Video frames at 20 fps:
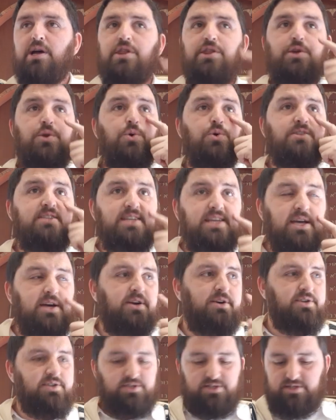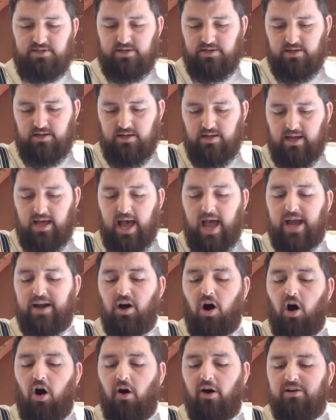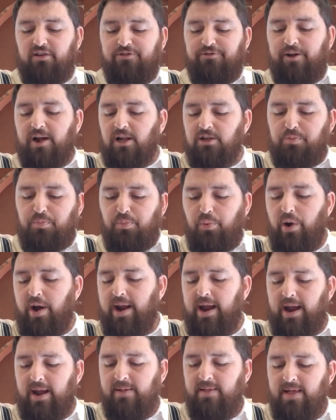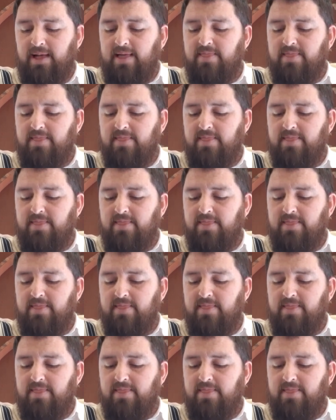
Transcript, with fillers: through tears and heartfelt prayer